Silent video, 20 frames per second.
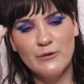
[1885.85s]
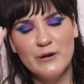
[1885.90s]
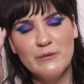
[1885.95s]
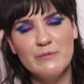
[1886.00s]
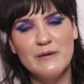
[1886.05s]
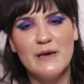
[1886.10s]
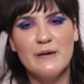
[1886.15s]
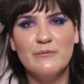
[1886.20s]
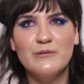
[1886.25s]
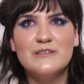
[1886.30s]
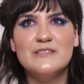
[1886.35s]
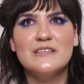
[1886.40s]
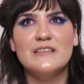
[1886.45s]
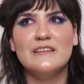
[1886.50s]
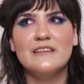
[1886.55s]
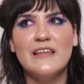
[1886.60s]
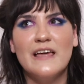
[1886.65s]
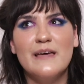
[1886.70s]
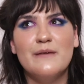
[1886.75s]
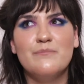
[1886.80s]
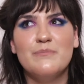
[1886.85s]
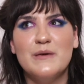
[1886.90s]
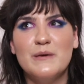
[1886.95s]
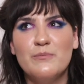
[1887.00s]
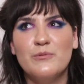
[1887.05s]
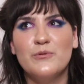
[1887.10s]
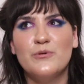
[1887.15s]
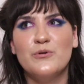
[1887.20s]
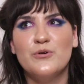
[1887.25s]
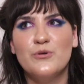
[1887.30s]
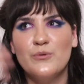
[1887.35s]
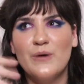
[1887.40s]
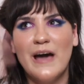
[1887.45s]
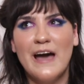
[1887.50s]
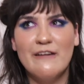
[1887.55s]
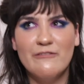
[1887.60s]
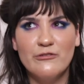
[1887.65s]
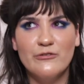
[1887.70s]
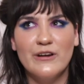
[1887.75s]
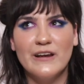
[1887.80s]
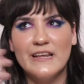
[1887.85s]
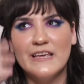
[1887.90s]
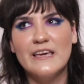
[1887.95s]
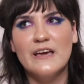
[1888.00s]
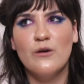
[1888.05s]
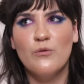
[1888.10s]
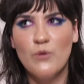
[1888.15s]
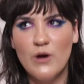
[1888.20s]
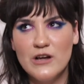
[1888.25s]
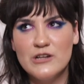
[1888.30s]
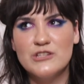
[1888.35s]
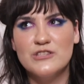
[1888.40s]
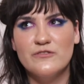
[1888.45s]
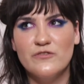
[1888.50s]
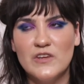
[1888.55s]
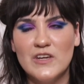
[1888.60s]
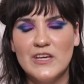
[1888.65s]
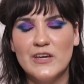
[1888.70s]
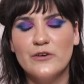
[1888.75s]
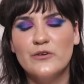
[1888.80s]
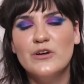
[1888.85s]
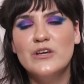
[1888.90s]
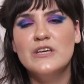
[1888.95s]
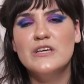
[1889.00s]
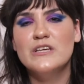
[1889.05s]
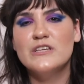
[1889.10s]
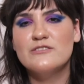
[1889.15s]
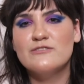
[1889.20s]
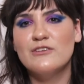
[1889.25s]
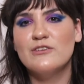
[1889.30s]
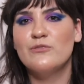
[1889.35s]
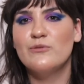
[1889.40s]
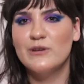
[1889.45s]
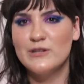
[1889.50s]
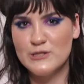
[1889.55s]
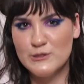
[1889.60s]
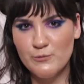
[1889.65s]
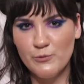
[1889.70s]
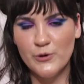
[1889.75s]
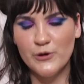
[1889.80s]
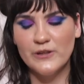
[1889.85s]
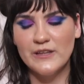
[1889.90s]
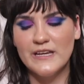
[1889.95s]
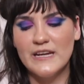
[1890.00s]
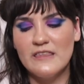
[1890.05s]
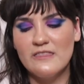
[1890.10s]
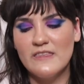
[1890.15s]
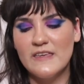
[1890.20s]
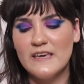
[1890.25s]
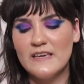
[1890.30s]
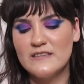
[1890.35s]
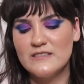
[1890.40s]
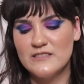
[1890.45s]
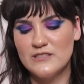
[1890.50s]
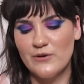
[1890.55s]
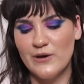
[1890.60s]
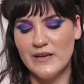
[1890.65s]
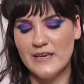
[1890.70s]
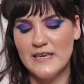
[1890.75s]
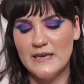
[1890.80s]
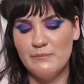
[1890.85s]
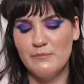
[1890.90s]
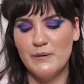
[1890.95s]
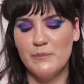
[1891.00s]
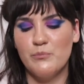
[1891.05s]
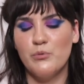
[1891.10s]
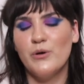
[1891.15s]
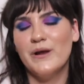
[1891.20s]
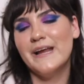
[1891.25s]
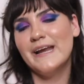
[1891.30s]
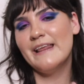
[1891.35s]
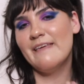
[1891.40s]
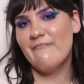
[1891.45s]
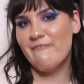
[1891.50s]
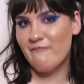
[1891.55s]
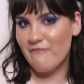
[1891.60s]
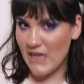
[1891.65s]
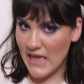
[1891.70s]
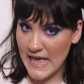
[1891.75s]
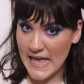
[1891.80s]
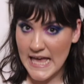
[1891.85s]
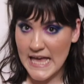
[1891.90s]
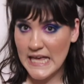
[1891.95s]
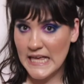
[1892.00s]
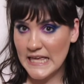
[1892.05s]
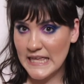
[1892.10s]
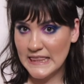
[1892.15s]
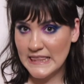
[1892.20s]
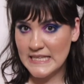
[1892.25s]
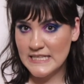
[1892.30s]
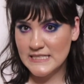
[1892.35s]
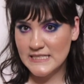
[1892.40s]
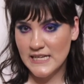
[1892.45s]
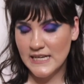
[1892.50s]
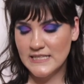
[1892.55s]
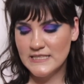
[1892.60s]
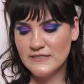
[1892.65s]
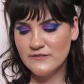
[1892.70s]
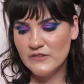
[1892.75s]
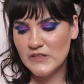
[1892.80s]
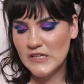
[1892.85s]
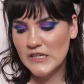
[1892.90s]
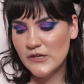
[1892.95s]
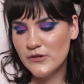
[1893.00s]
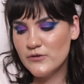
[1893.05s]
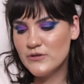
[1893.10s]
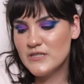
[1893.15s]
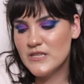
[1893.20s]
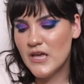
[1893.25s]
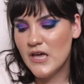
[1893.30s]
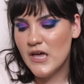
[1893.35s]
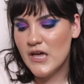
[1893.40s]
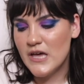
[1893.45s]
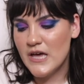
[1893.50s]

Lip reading: be able to let people who haven't read it yet watch the video, so I don't want to spoil anything, so I keep it pretty vague in these kinds of videos,